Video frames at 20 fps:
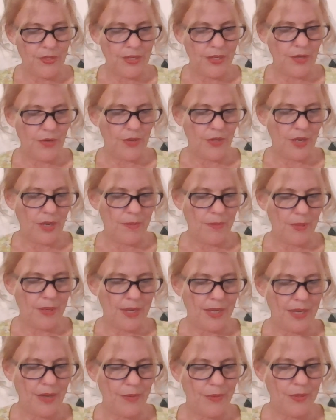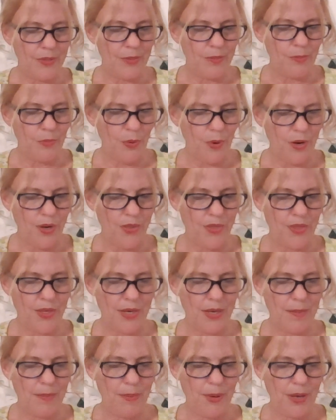in her company, it was more than
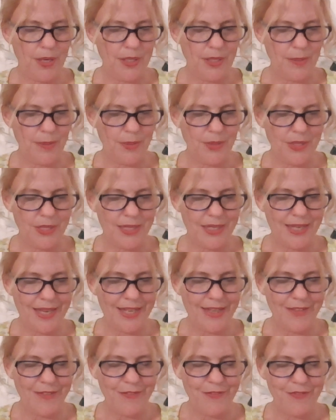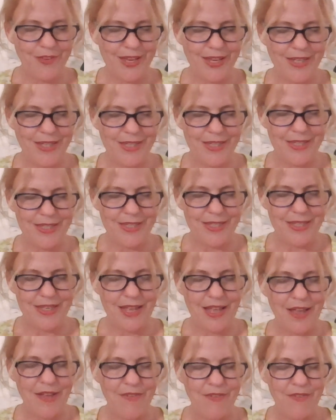impossible to take the faintest
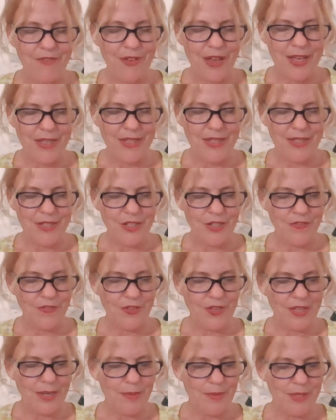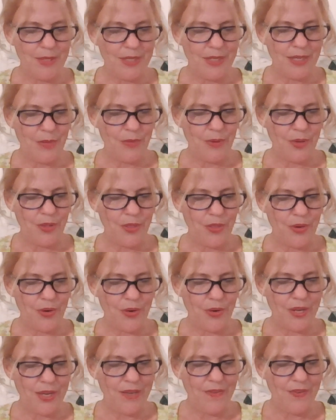vestige of a liberty with her,
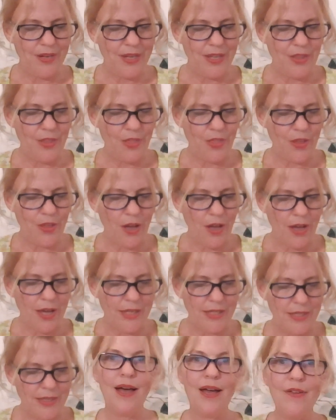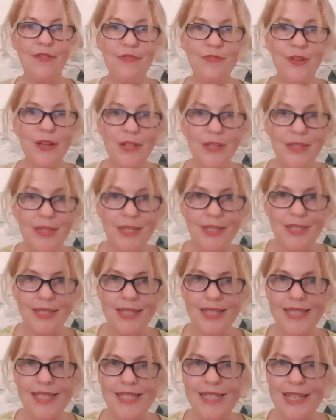even in thought. I felt this
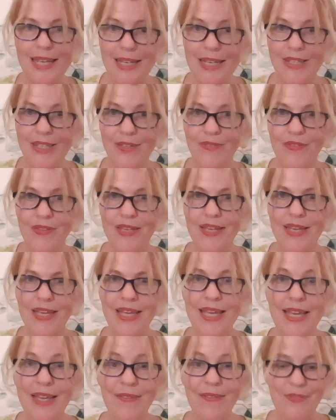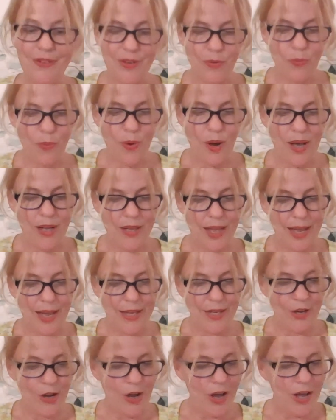instinctively, even while I
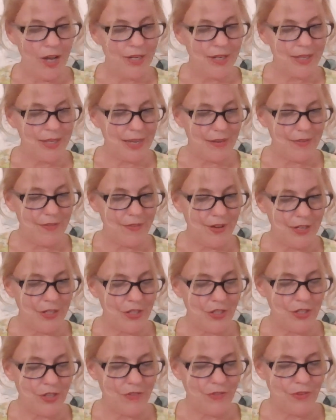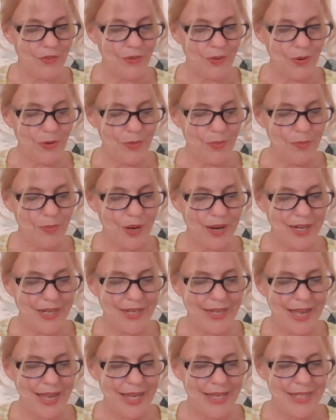caught the infection of her own bright
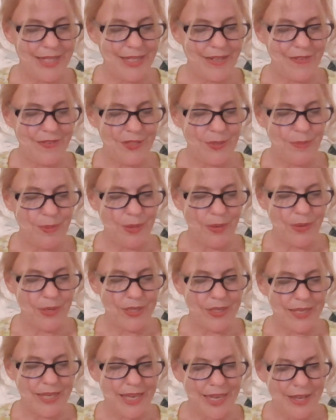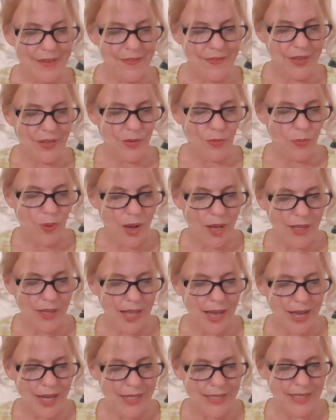gaiety of spirits, even while
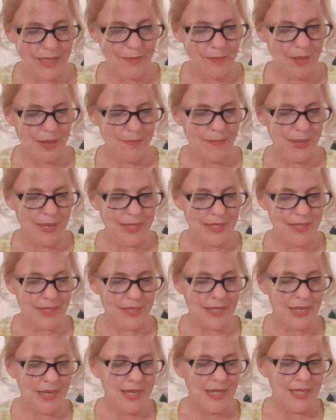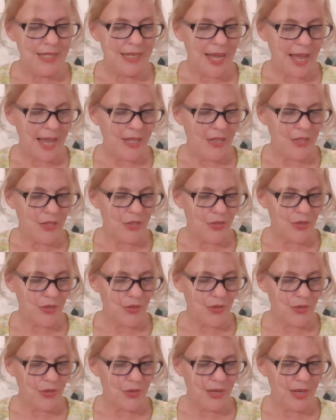I did my best to answer
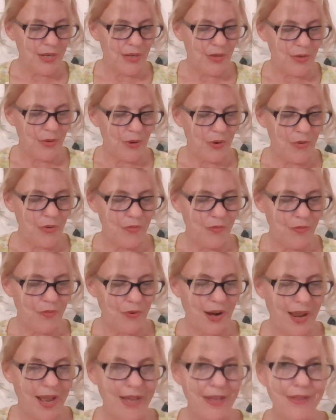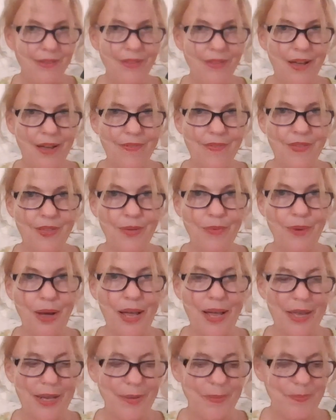her in her own frank, lively
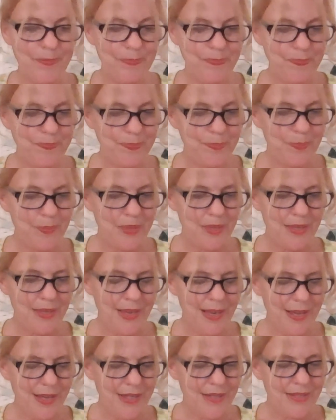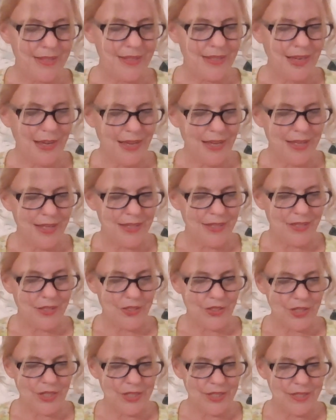way. "Yes, yes,"
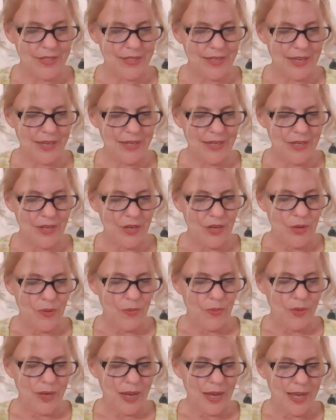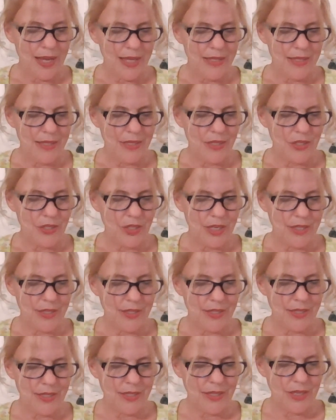she said, when I had
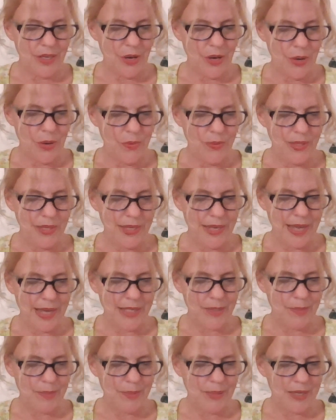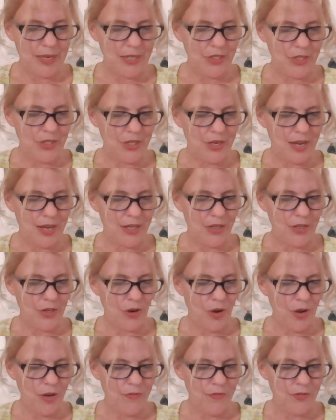suggested the only explanation I could
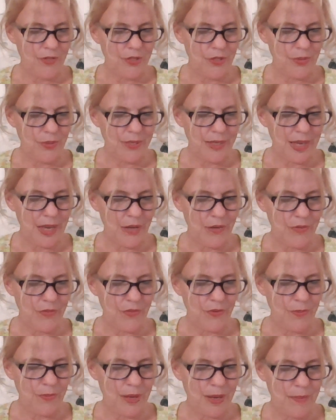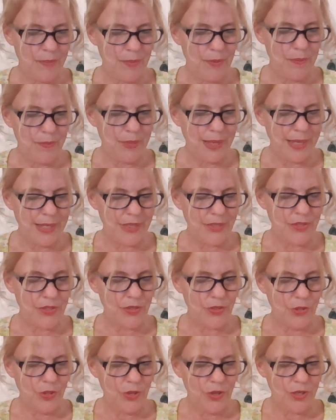offer to account for my perplexed
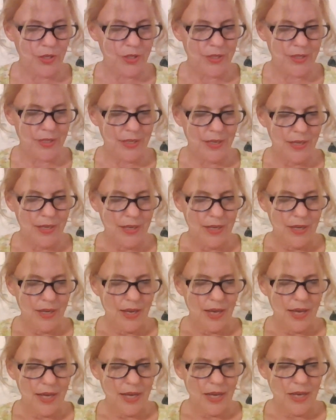looks. "I